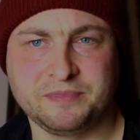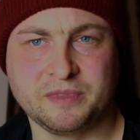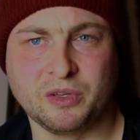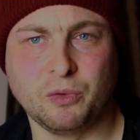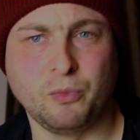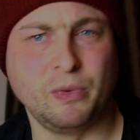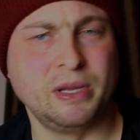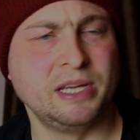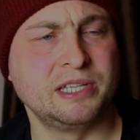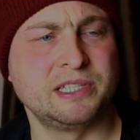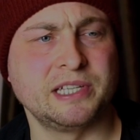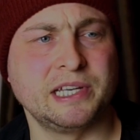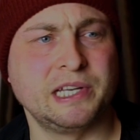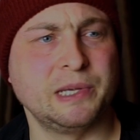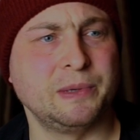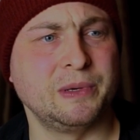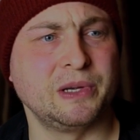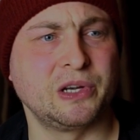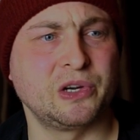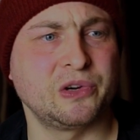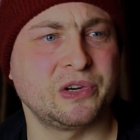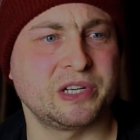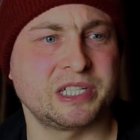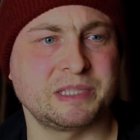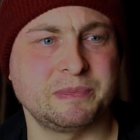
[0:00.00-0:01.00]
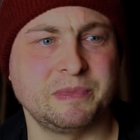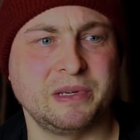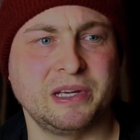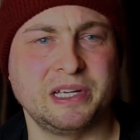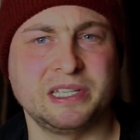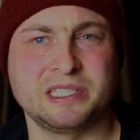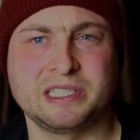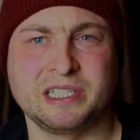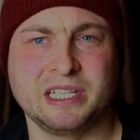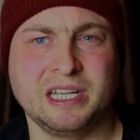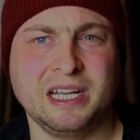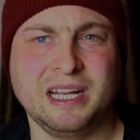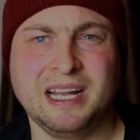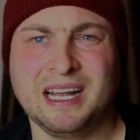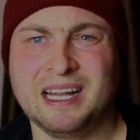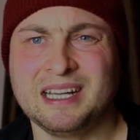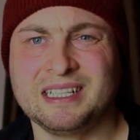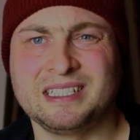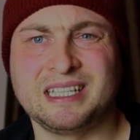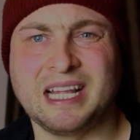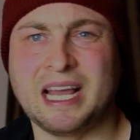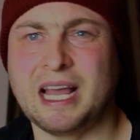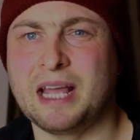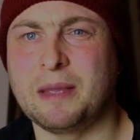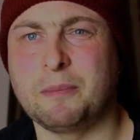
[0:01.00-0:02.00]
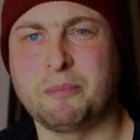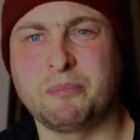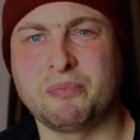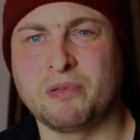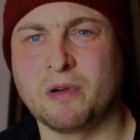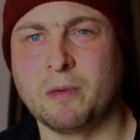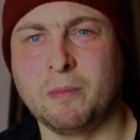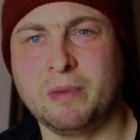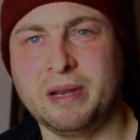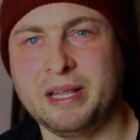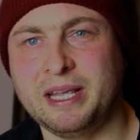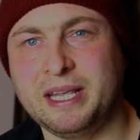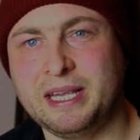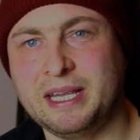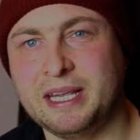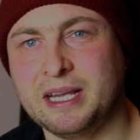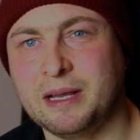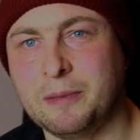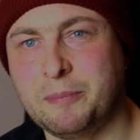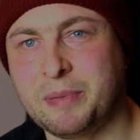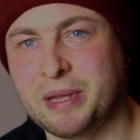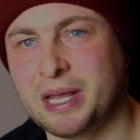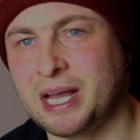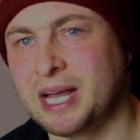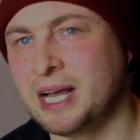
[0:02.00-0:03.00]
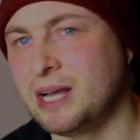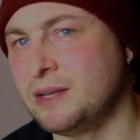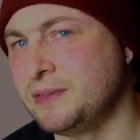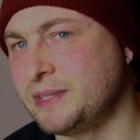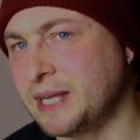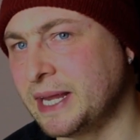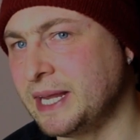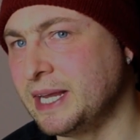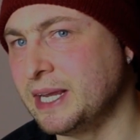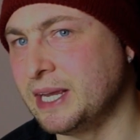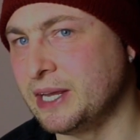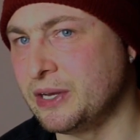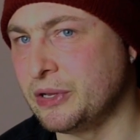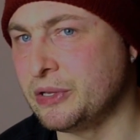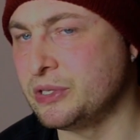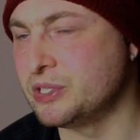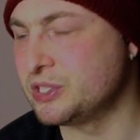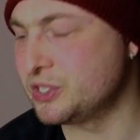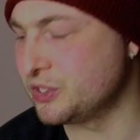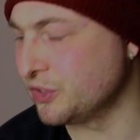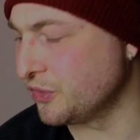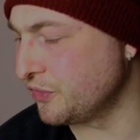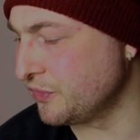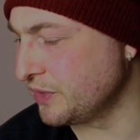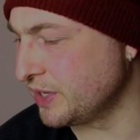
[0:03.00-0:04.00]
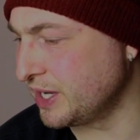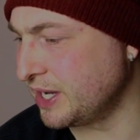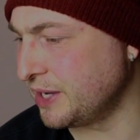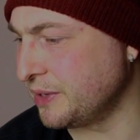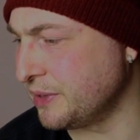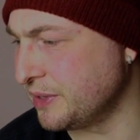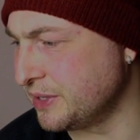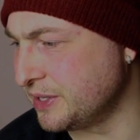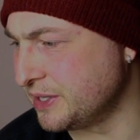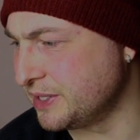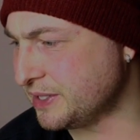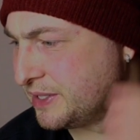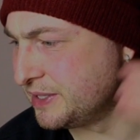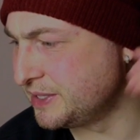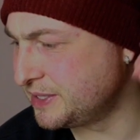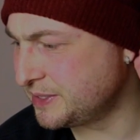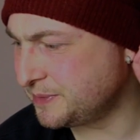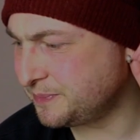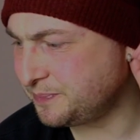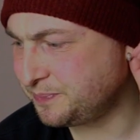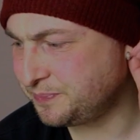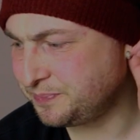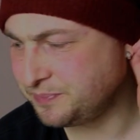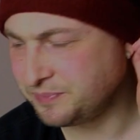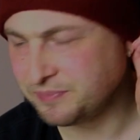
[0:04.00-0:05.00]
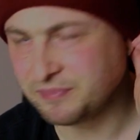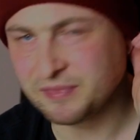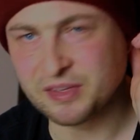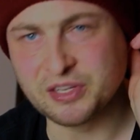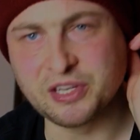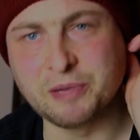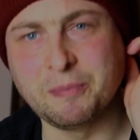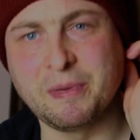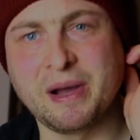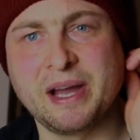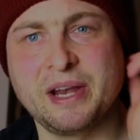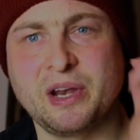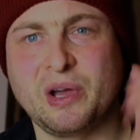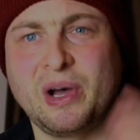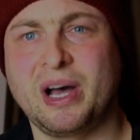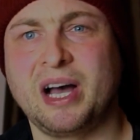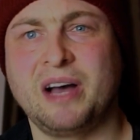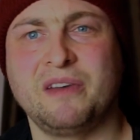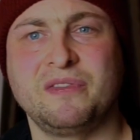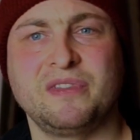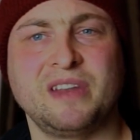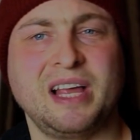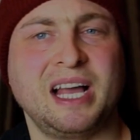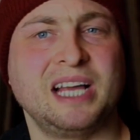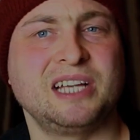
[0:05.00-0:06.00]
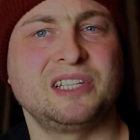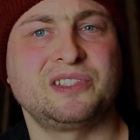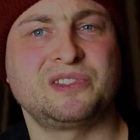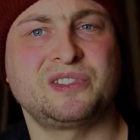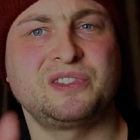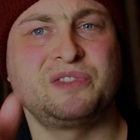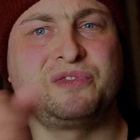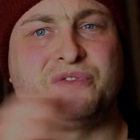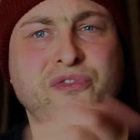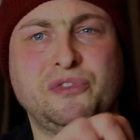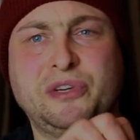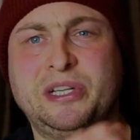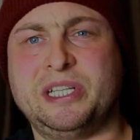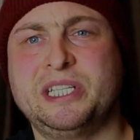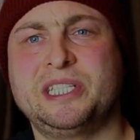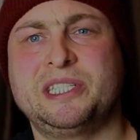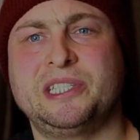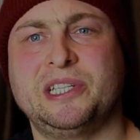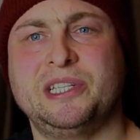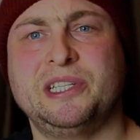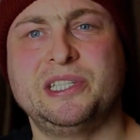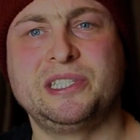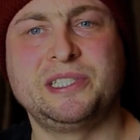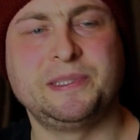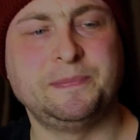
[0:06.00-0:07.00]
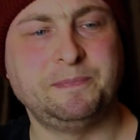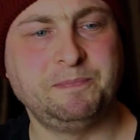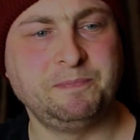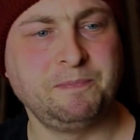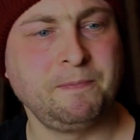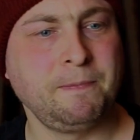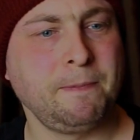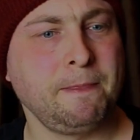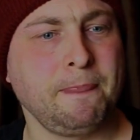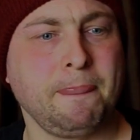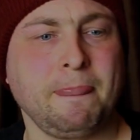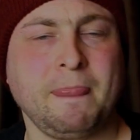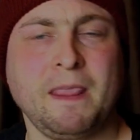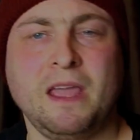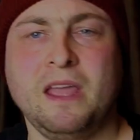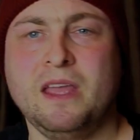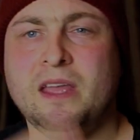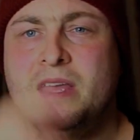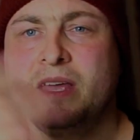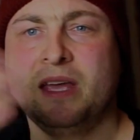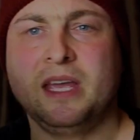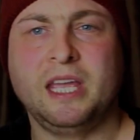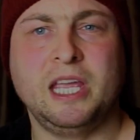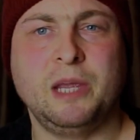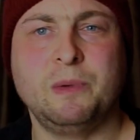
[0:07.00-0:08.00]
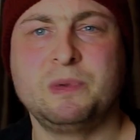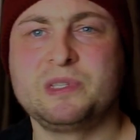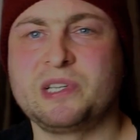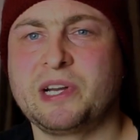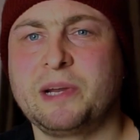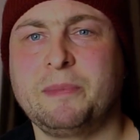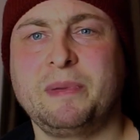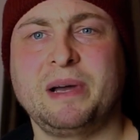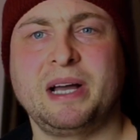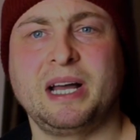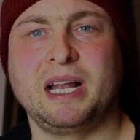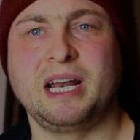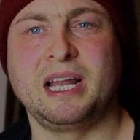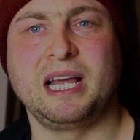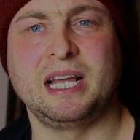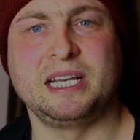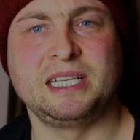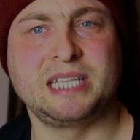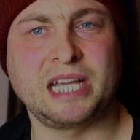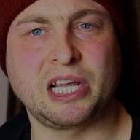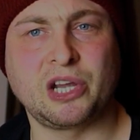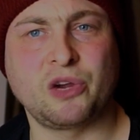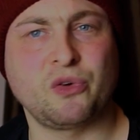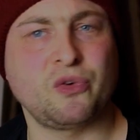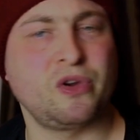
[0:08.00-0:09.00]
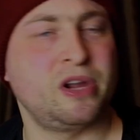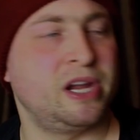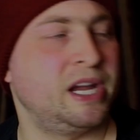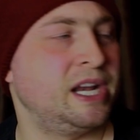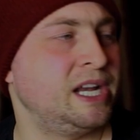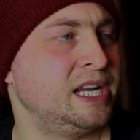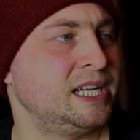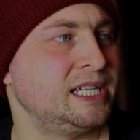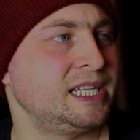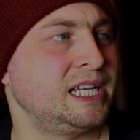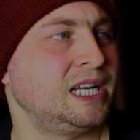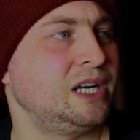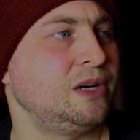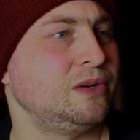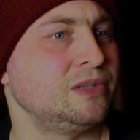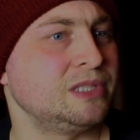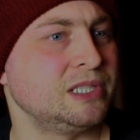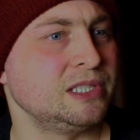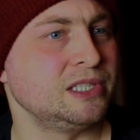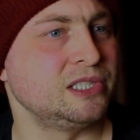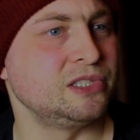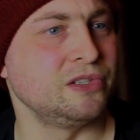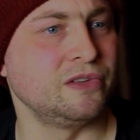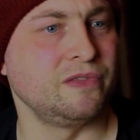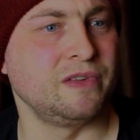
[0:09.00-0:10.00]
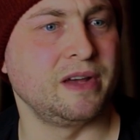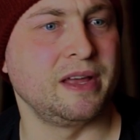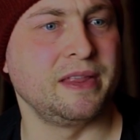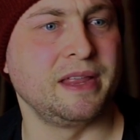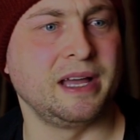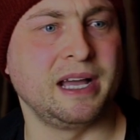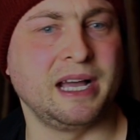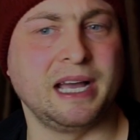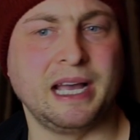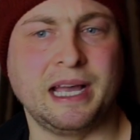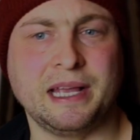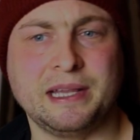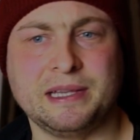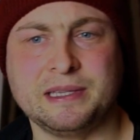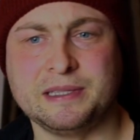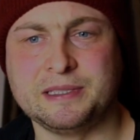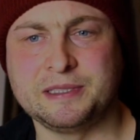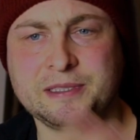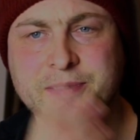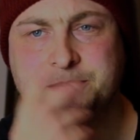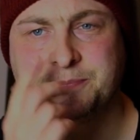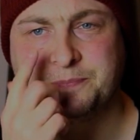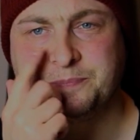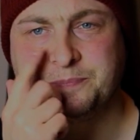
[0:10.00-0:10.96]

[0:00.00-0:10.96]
we used to do at Christmas that probably a bit outdated and stuff now, and you might not have. Like, for instance, he was on about like decorating his house and stuff like that, and